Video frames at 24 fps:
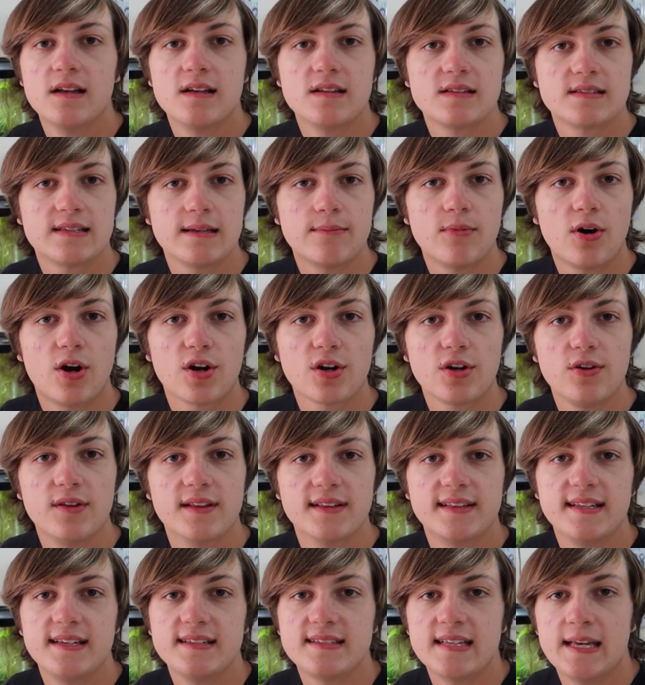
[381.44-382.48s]
Some argue
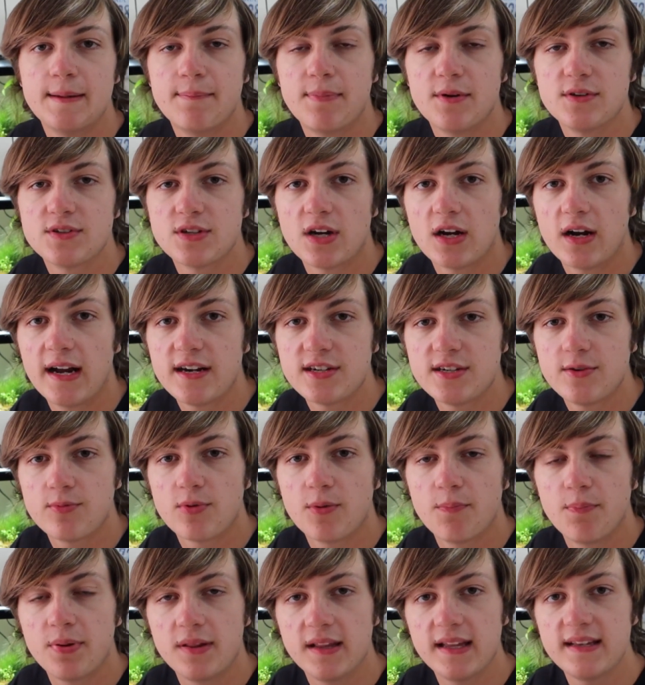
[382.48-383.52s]
that these hippos are actually
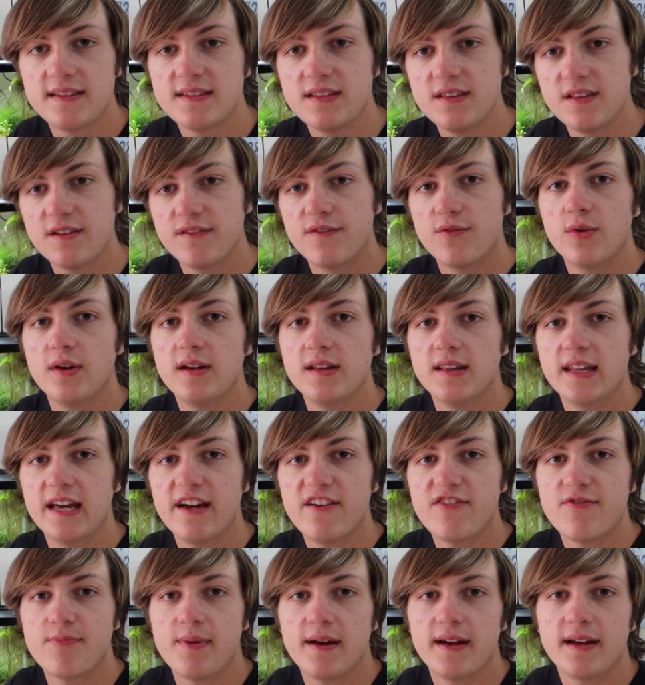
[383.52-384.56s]
replacing the void
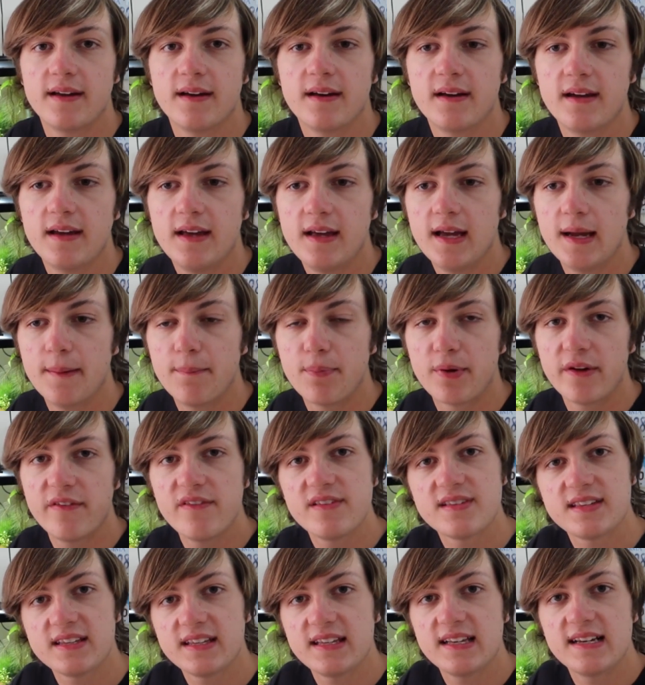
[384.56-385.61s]
left by a
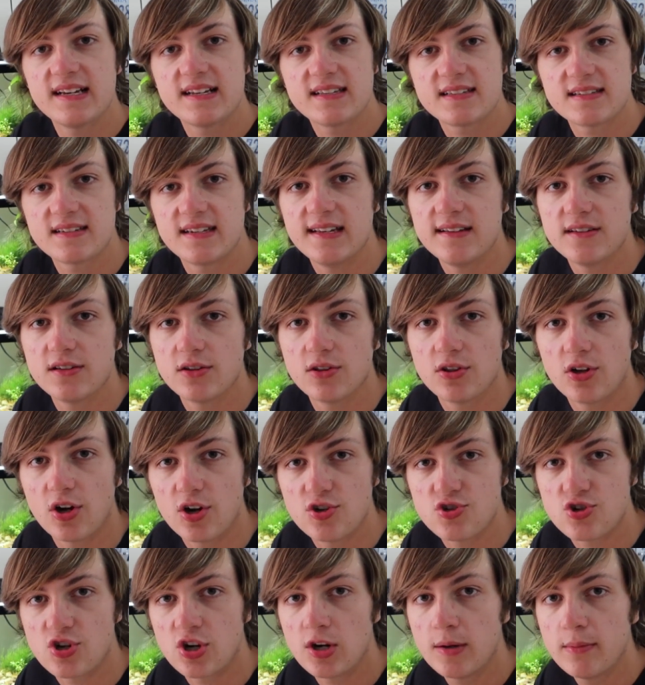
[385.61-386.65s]
previously extinct
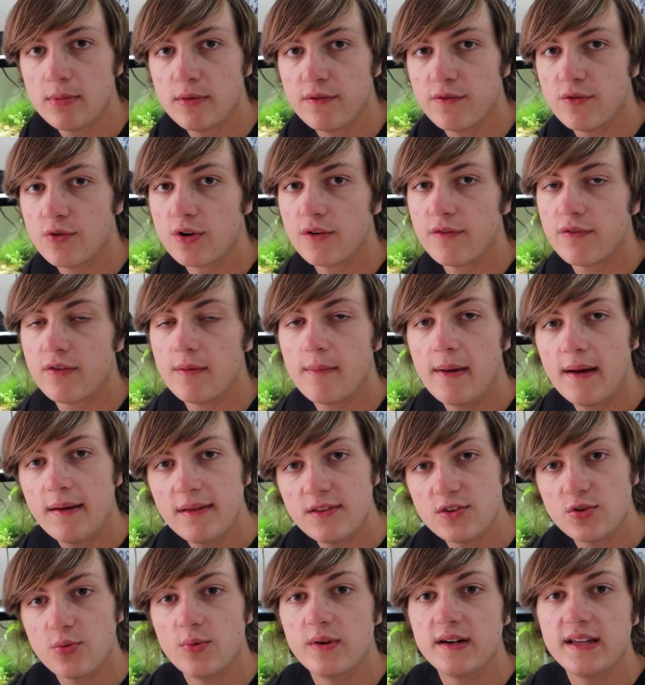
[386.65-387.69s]
larger herbivore for
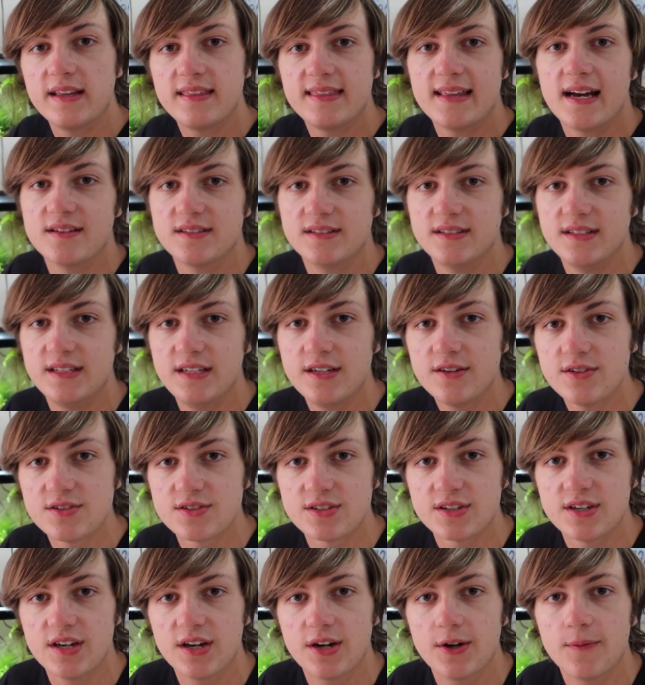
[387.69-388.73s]
about 20,000
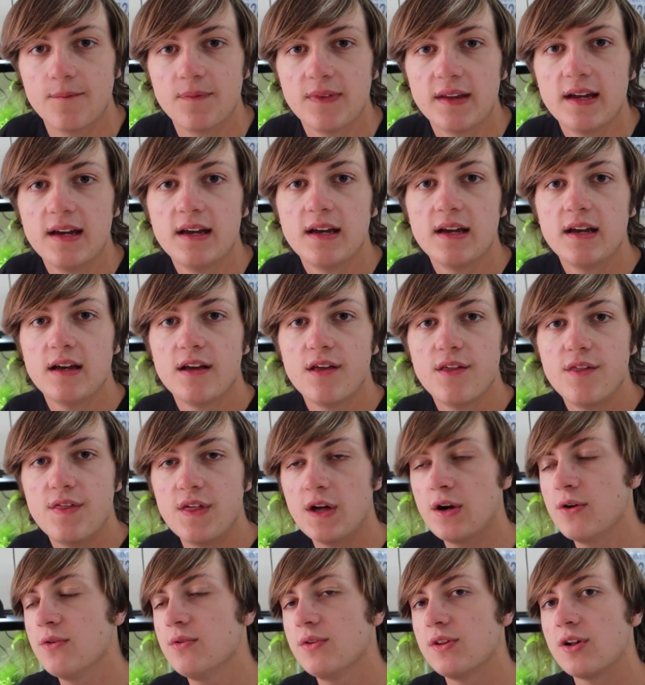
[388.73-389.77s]
years ago.
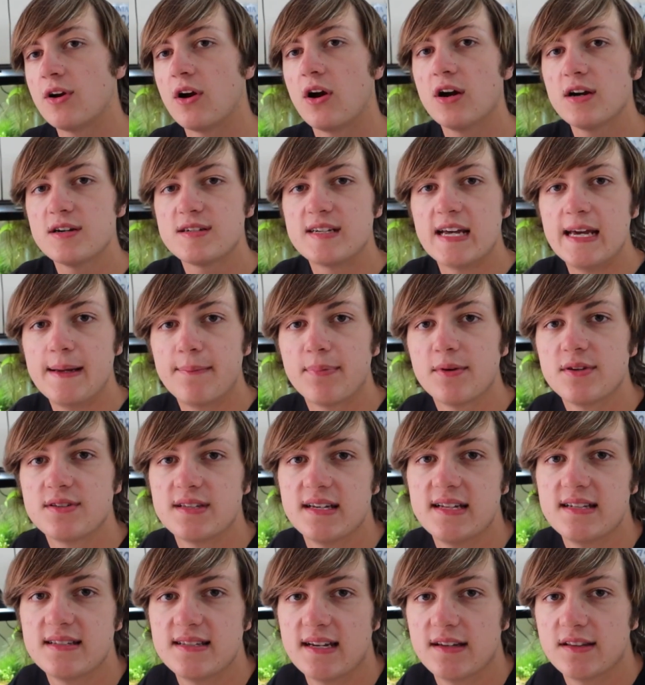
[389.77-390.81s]
Though there are tapirs
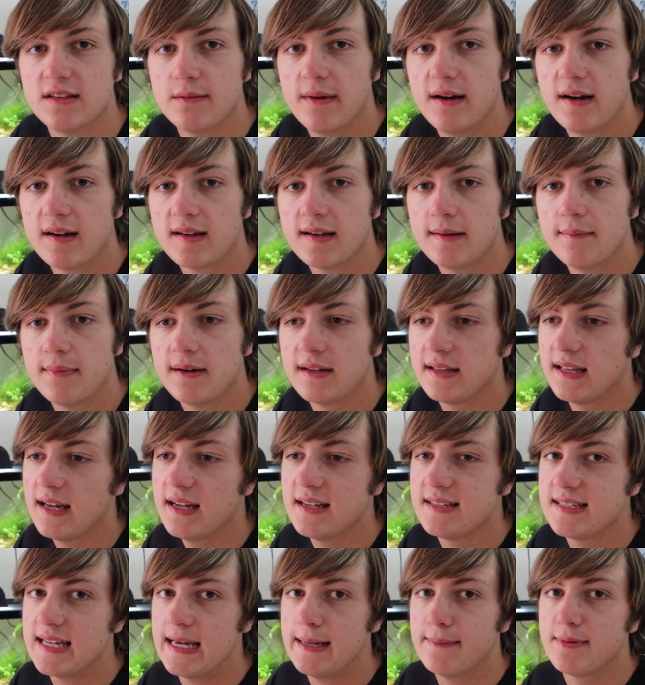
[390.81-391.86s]
in South America, but a
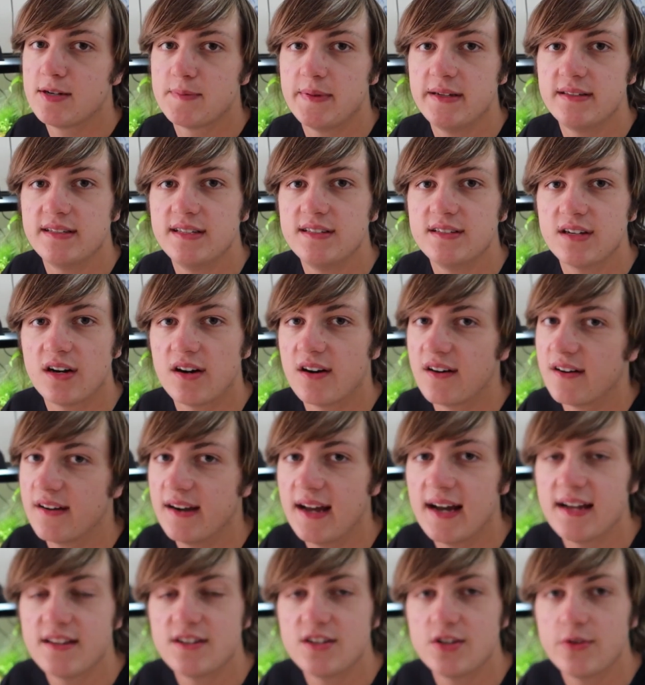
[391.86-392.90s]
lot of tapir species are
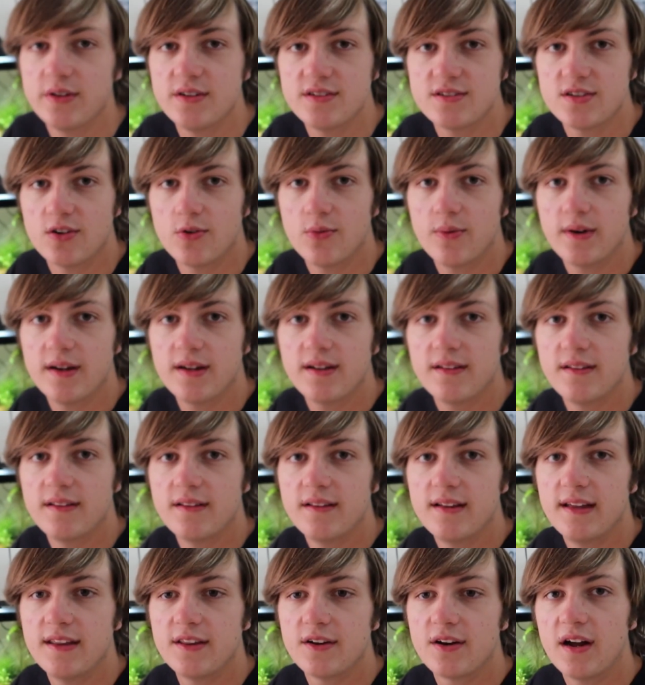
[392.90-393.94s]
not doing so well,
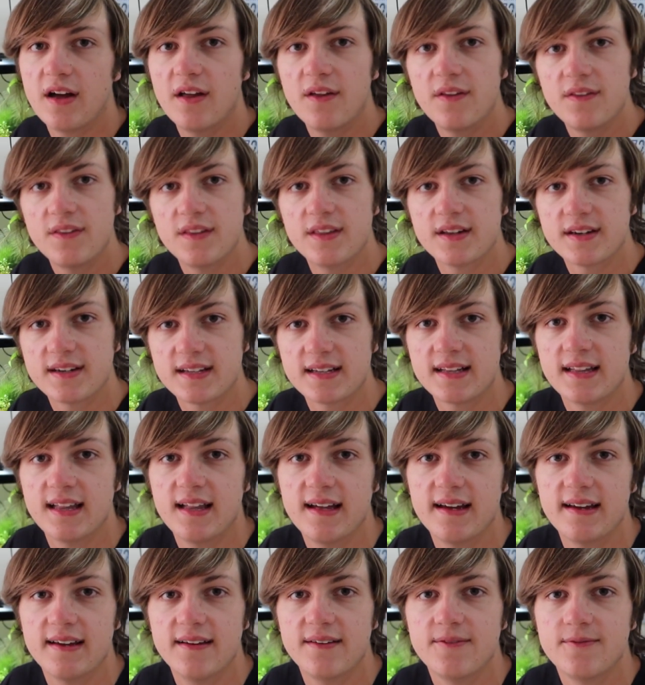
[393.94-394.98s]
and they're on the
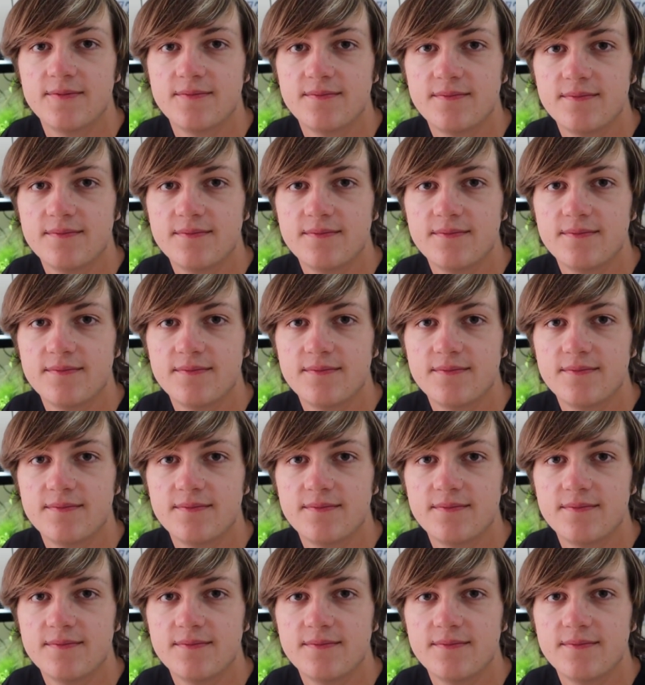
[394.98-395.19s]
decline.